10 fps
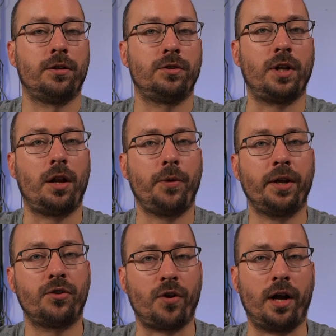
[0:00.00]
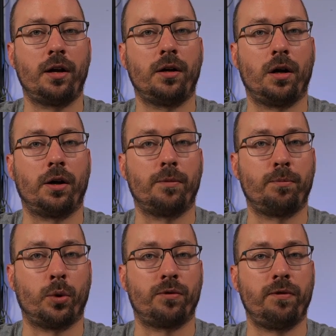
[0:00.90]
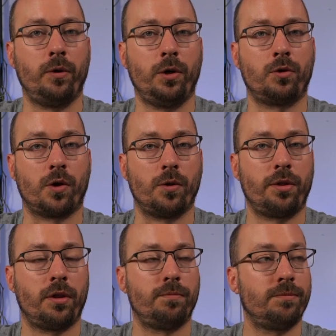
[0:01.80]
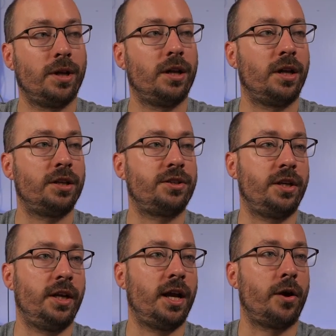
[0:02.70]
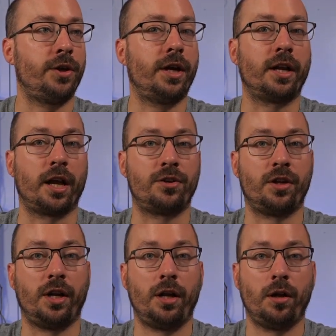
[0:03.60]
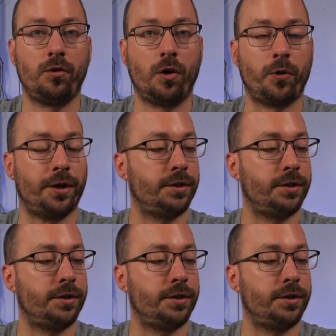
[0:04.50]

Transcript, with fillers: So now that we can track our portfolio growth, let's see how you can actually grow